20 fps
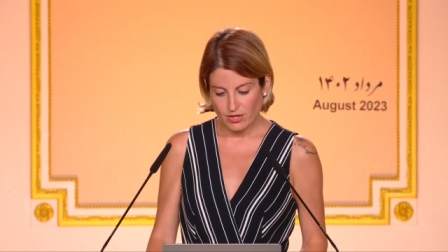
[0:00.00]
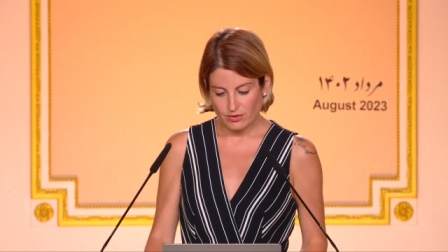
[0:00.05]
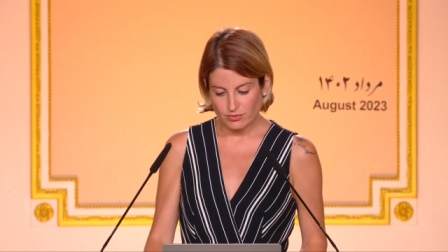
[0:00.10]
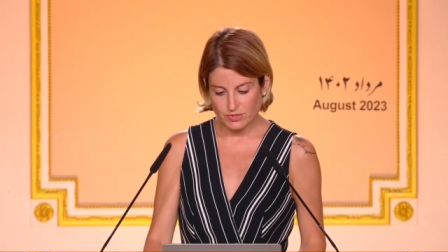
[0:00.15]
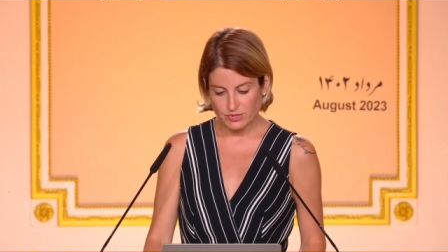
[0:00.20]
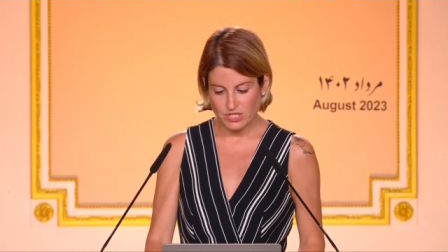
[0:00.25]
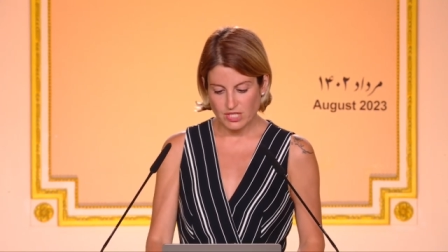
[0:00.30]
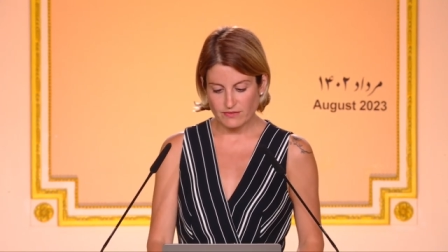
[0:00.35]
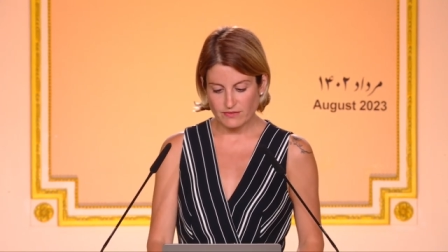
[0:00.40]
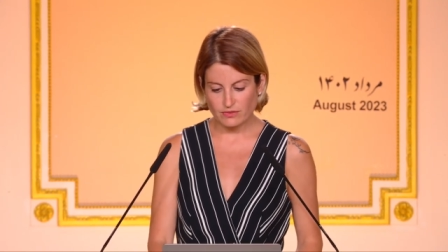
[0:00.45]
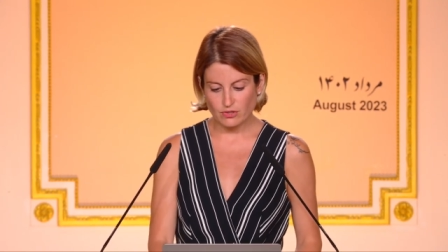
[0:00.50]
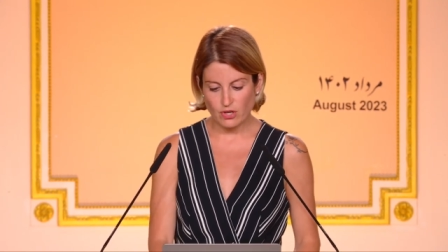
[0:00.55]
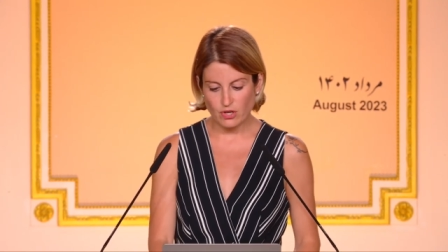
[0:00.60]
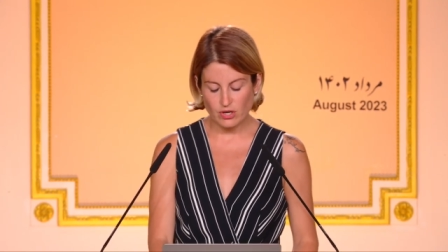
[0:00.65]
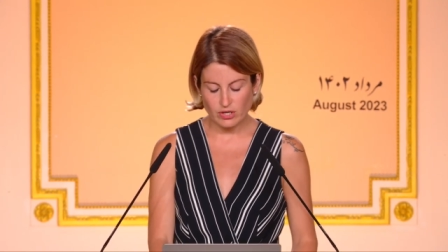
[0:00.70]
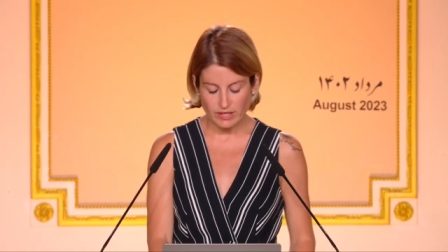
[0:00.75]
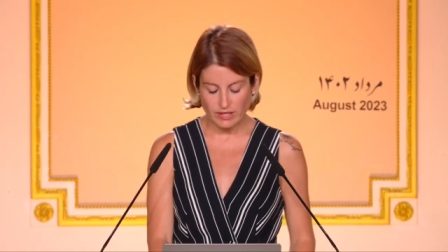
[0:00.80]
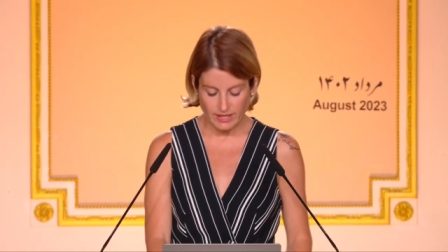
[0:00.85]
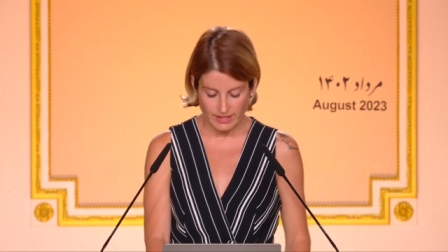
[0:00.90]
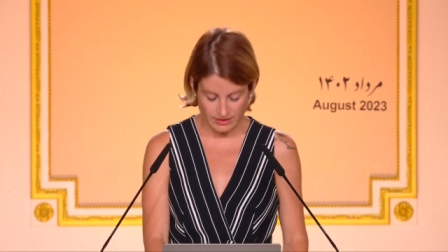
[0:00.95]
which have
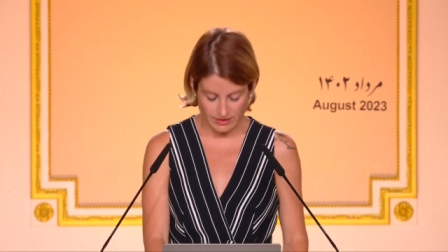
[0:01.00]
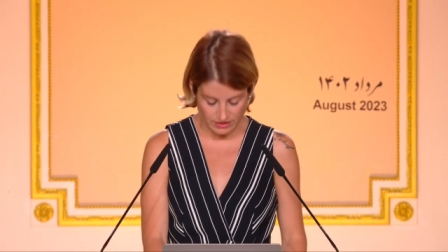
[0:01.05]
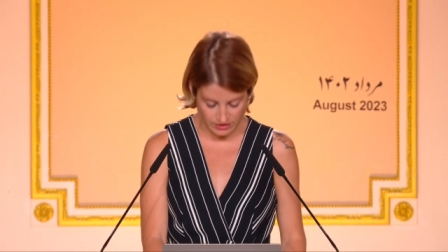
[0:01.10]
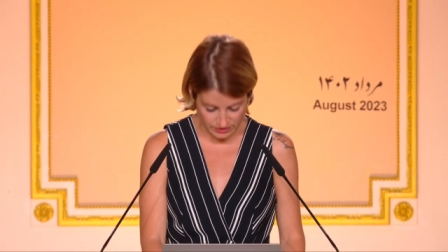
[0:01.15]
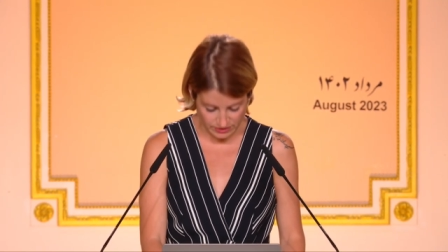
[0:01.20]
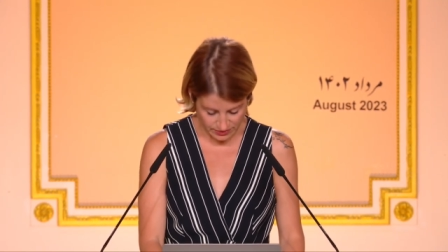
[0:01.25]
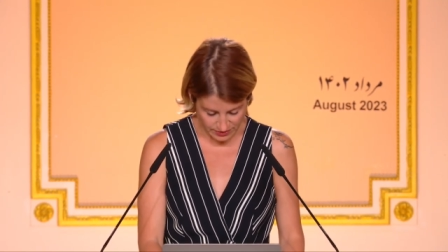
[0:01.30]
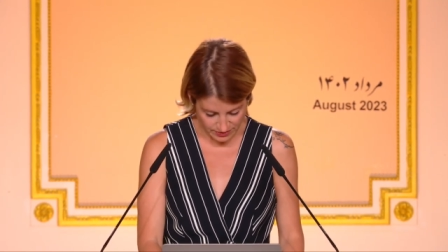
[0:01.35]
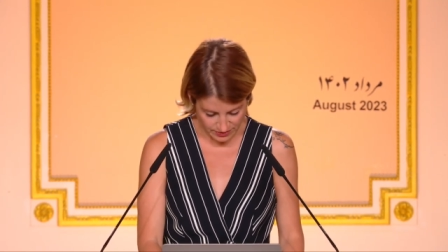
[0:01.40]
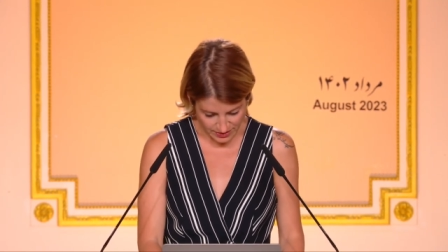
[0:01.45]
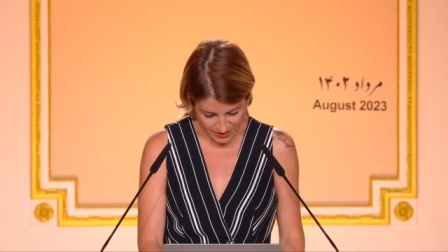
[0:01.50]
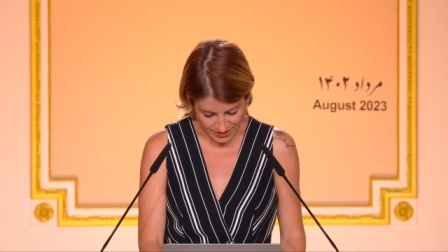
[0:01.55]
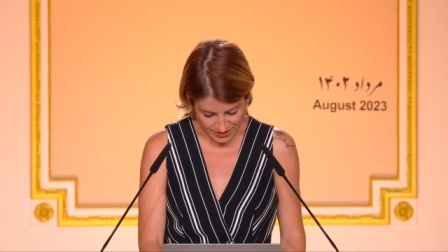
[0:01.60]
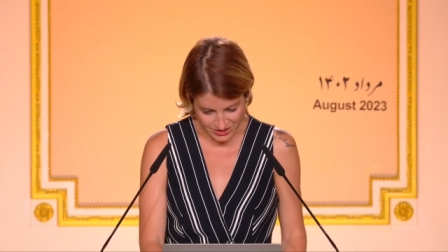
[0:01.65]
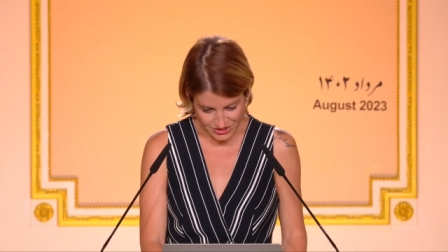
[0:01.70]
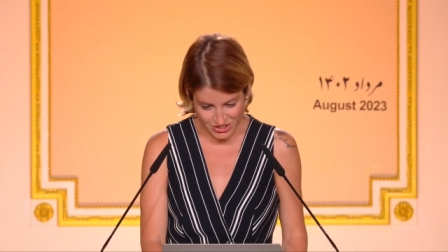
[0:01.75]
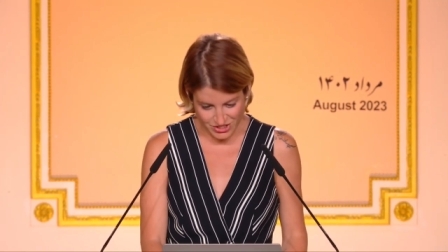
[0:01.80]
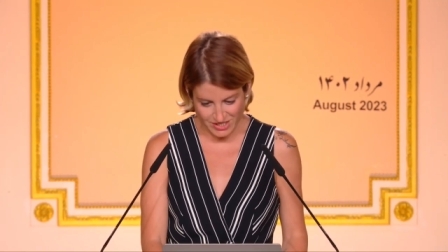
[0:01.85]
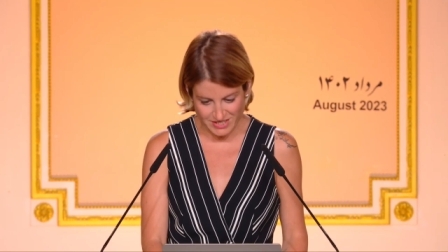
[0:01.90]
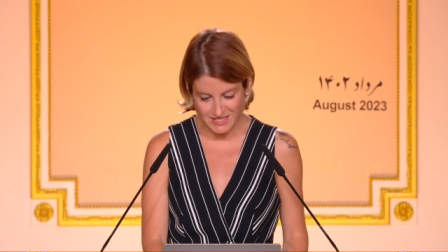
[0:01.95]
long held
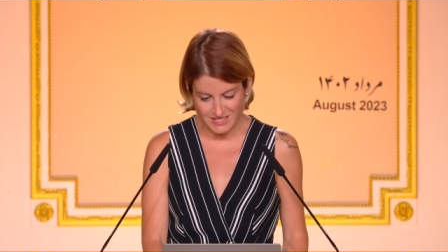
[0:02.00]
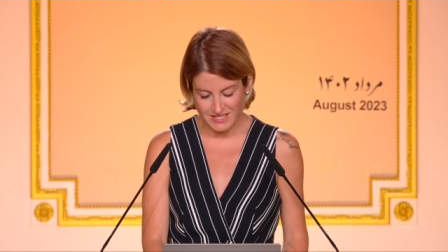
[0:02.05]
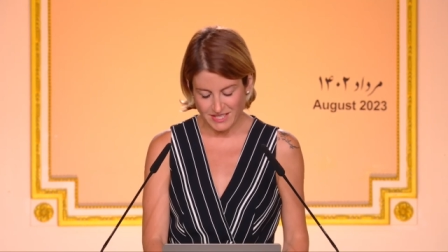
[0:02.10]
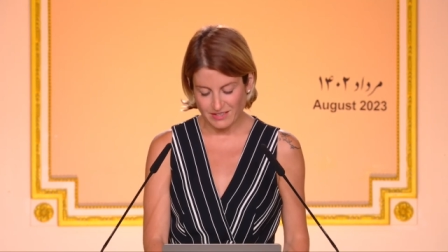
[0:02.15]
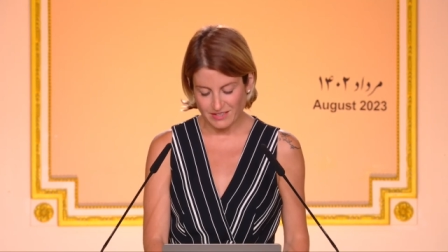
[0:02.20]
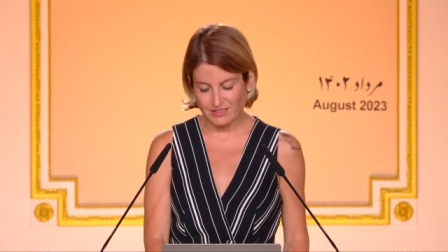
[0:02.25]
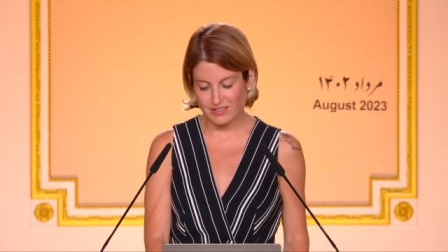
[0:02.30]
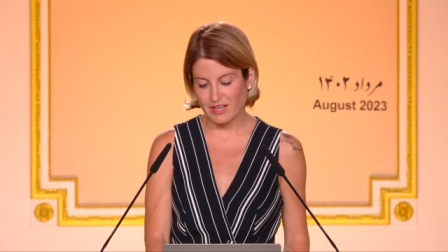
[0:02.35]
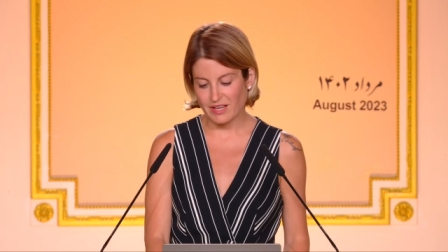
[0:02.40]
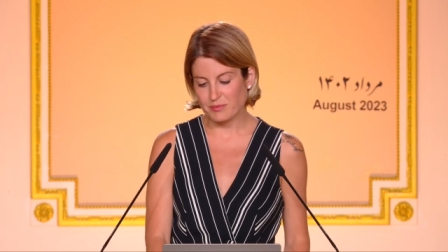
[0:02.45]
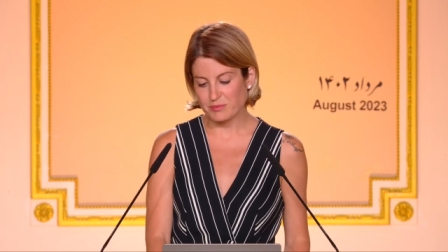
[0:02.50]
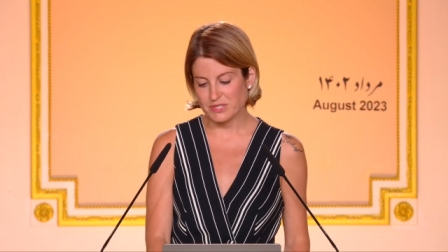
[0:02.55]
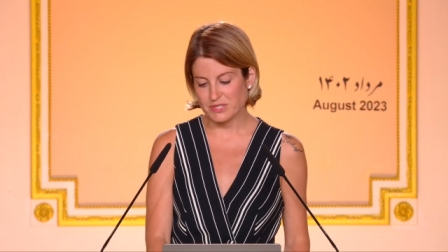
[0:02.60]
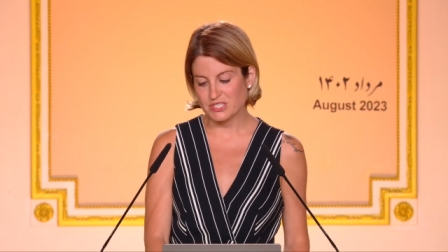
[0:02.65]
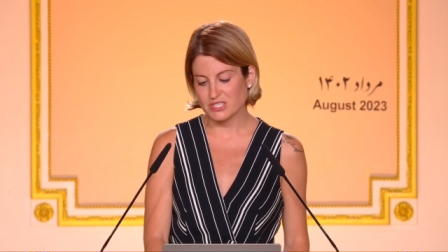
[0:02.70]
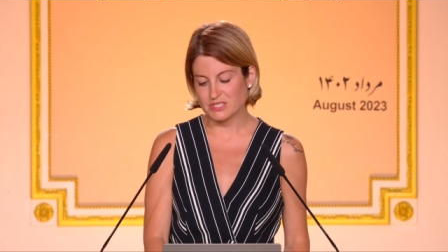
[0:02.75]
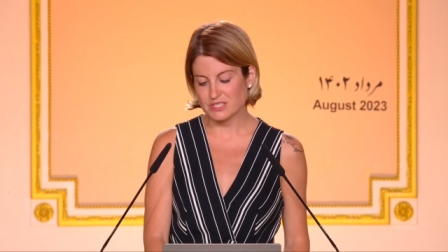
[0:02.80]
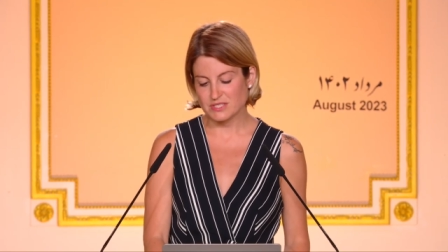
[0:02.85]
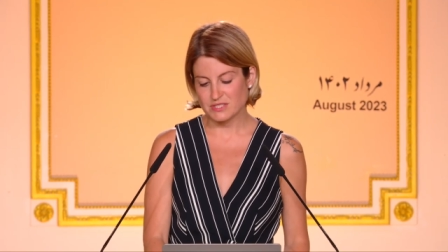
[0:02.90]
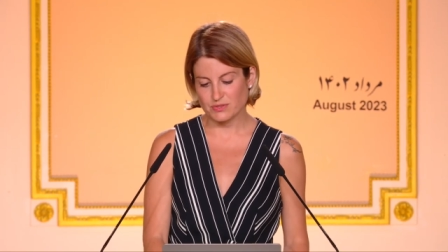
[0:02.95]
genocidal
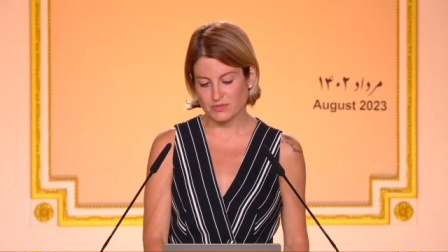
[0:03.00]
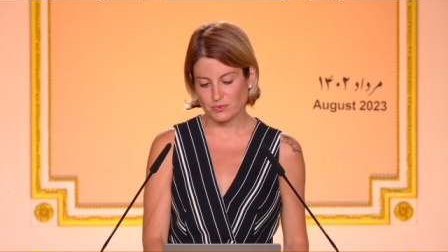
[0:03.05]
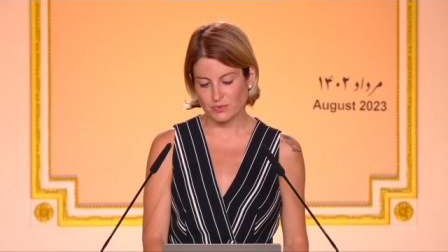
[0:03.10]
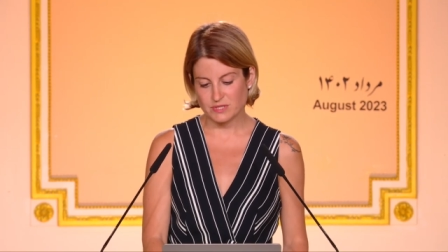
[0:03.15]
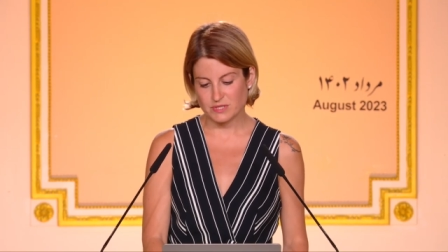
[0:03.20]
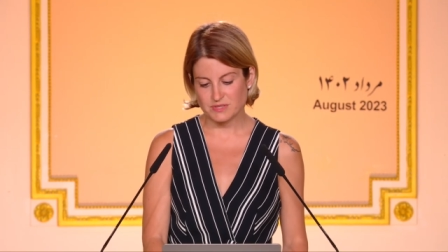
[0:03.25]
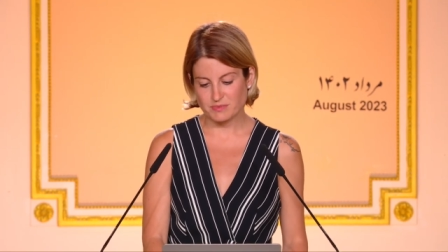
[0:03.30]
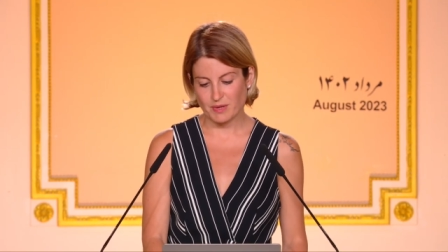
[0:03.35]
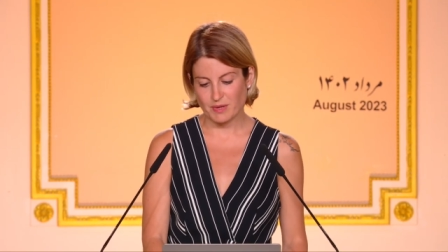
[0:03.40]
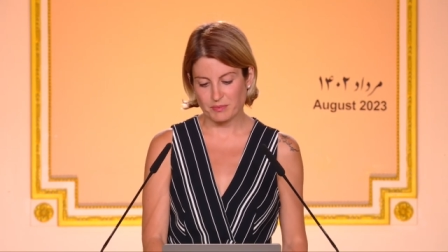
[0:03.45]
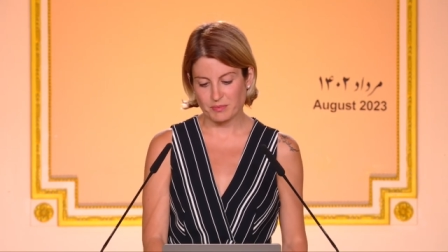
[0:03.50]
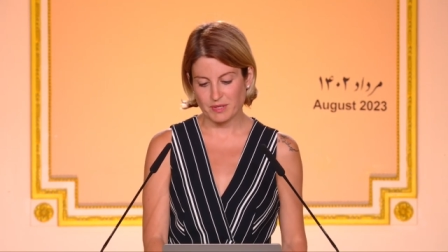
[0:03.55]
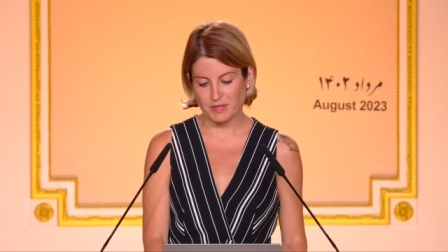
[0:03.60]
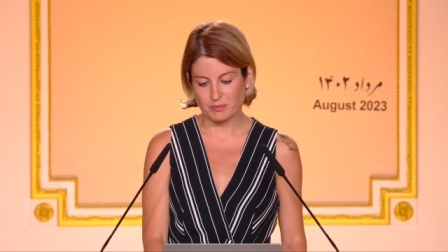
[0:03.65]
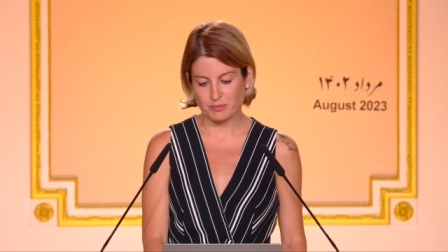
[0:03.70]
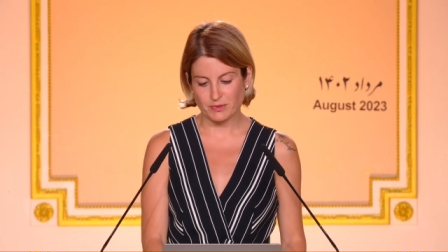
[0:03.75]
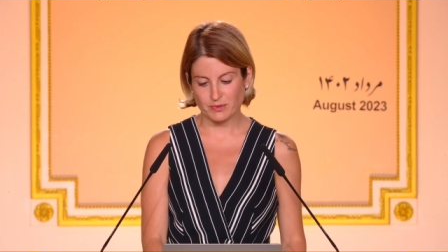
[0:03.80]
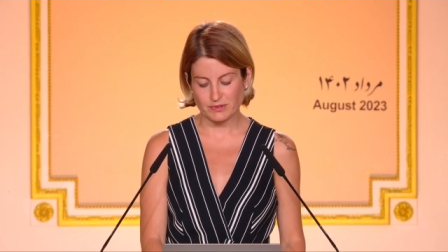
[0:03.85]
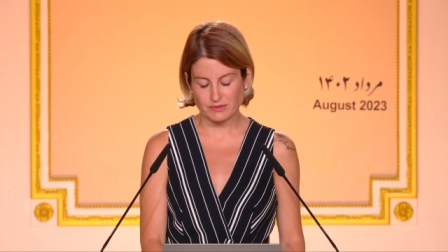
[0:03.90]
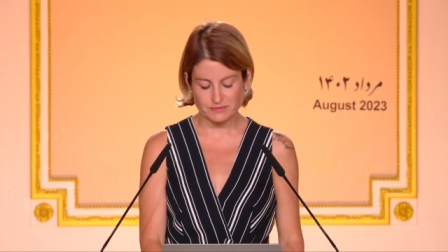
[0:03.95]
ambitions towards my
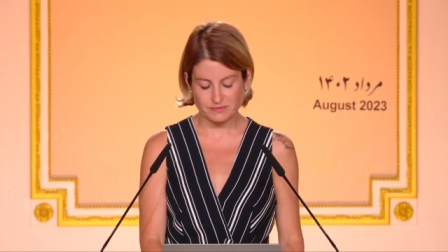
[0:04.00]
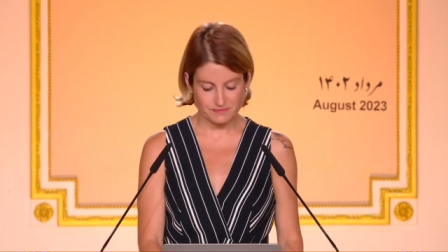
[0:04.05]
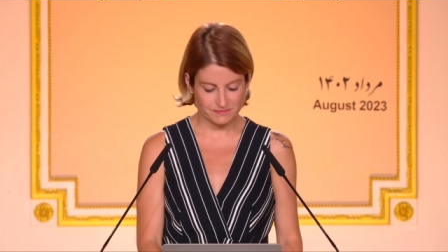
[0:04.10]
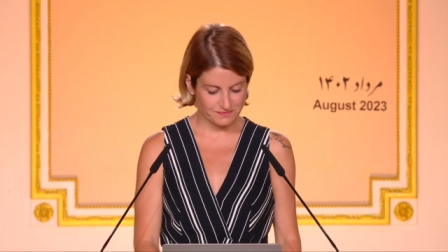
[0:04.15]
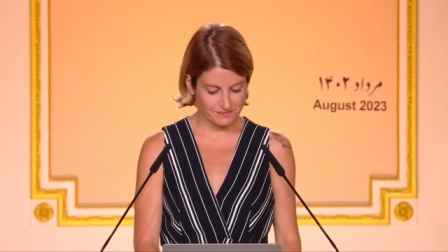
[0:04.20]
people.